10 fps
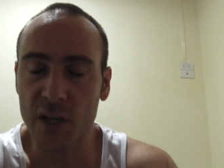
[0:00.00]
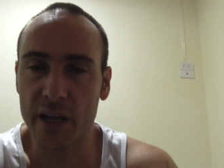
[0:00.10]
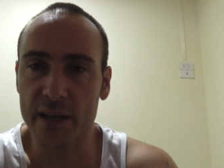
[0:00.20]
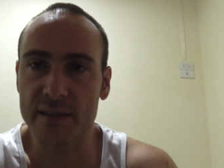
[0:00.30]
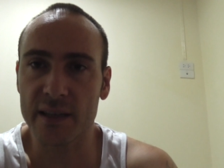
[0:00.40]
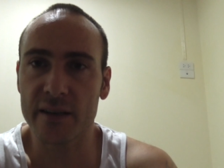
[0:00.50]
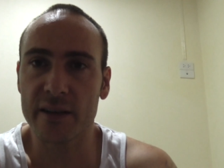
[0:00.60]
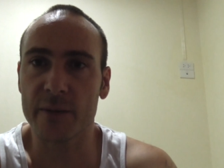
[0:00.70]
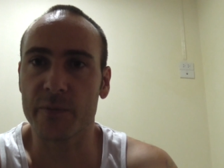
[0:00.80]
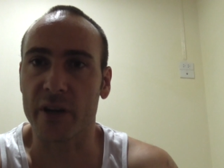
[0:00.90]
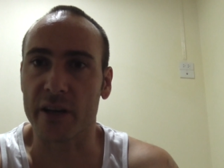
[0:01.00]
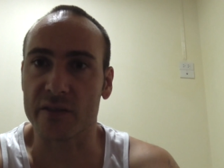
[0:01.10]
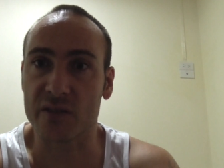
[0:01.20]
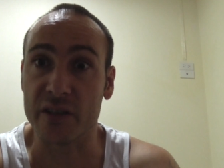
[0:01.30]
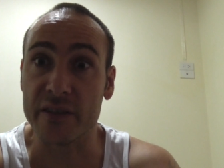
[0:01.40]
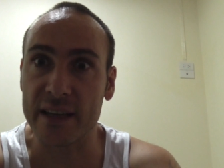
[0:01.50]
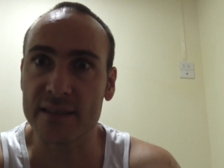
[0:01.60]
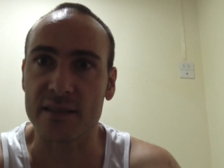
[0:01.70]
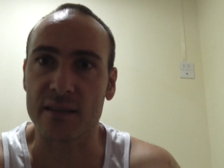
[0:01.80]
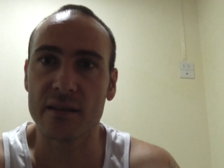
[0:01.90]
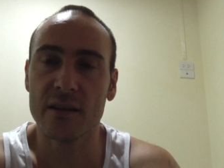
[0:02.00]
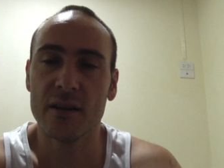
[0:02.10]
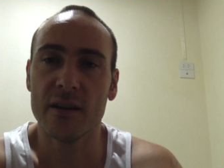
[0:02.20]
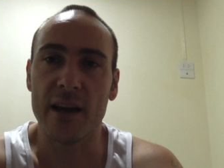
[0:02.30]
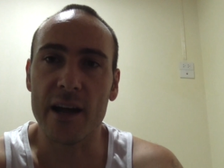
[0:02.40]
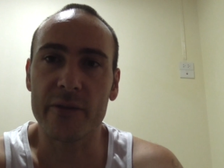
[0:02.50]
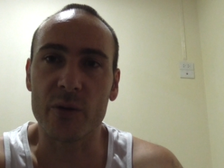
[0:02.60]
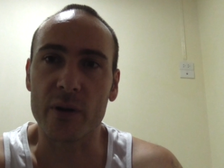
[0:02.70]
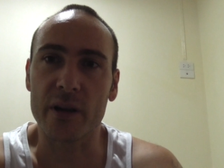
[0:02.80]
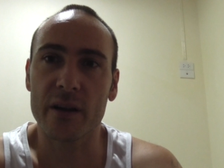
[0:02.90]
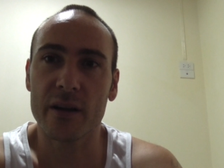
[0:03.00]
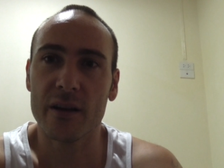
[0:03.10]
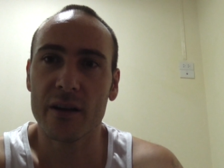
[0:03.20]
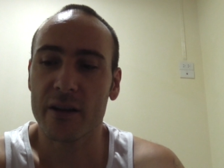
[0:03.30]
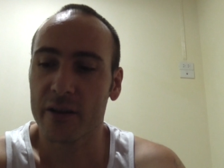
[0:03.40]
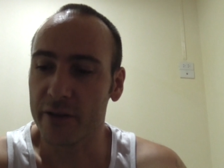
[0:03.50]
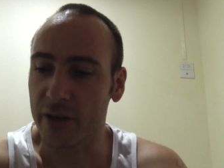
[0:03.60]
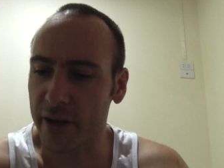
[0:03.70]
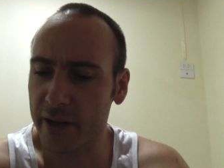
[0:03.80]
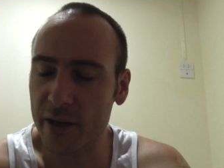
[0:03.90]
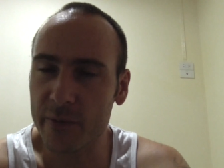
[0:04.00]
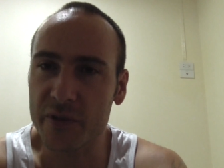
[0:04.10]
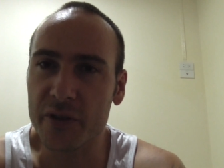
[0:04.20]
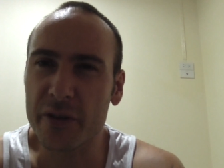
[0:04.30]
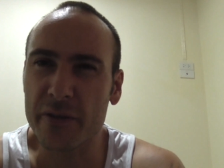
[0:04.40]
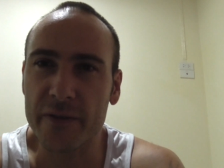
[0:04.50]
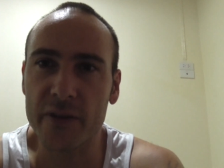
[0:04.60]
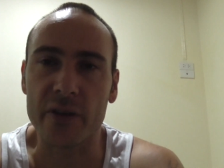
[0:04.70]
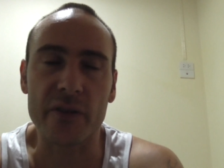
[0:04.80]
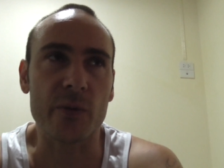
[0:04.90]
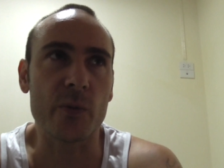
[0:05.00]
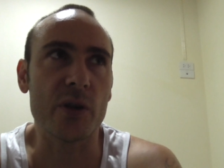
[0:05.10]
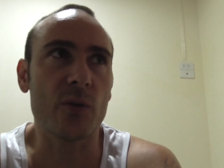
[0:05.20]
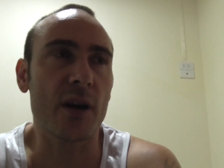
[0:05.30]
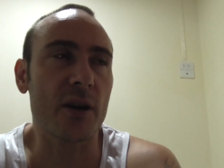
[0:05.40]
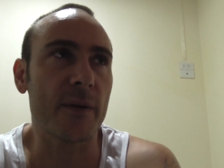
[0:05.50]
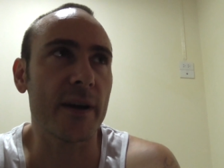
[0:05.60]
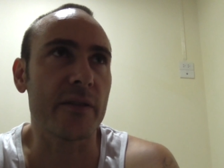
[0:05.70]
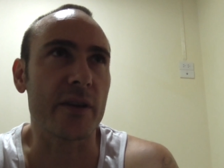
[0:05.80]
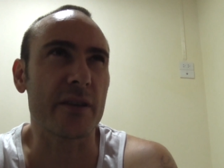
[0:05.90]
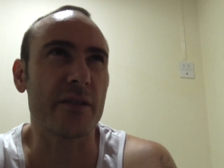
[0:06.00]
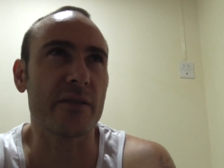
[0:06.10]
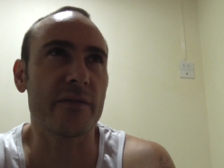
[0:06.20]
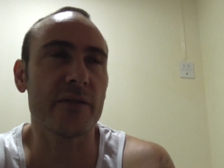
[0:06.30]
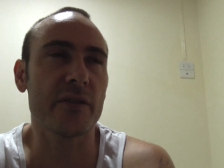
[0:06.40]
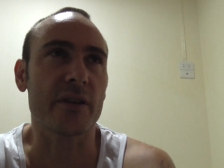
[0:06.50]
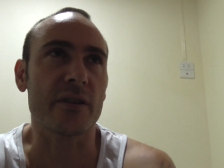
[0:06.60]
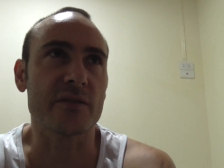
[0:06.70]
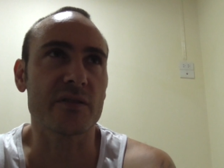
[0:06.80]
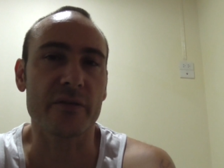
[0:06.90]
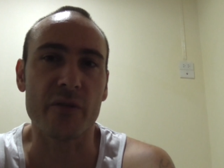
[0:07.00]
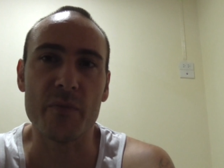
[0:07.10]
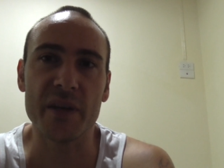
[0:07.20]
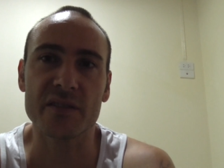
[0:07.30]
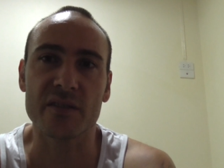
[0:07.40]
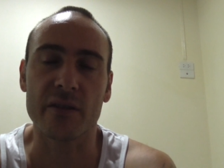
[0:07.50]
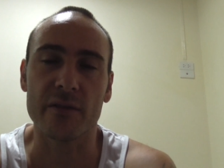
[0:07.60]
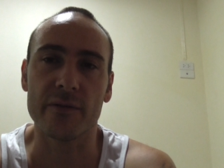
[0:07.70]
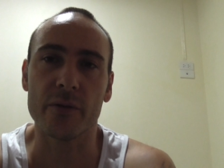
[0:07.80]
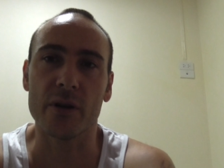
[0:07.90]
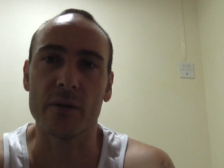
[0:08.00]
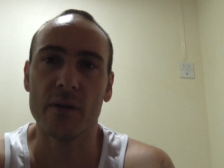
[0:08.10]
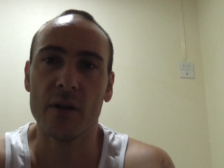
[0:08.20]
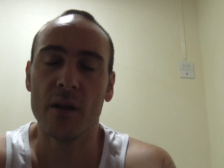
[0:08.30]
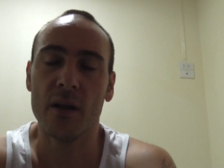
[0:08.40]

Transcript: And it's ended up like it's condensing everywhere. You know, it can almost, you can feel it when you walk around, like you can feel like a sort of a mist on the floor.